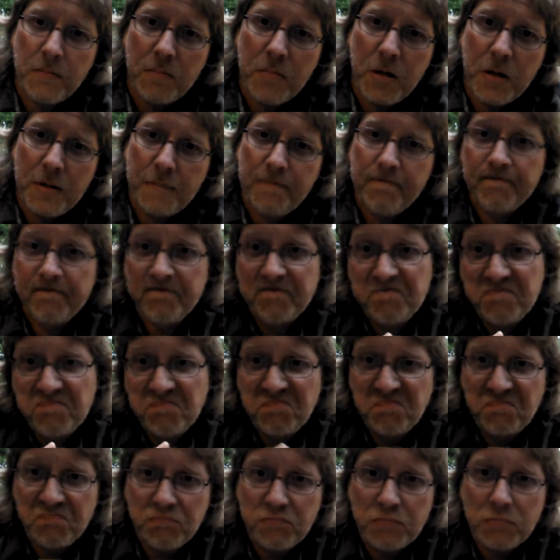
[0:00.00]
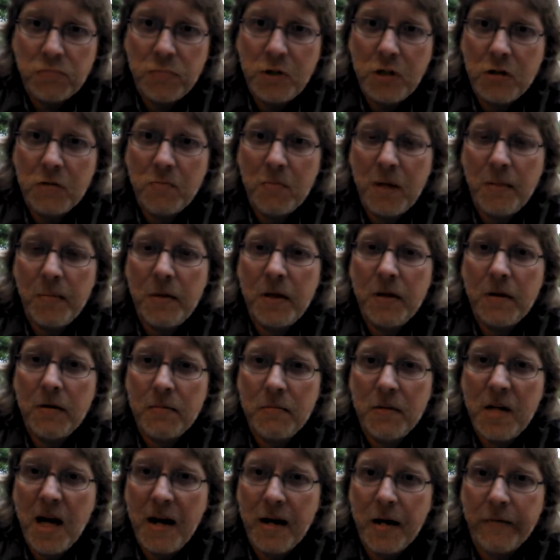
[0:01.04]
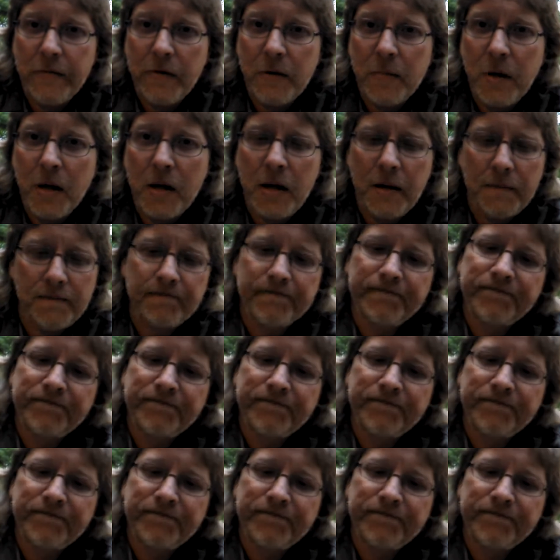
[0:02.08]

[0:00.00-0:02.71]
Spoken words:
but you know, maybe not everybody.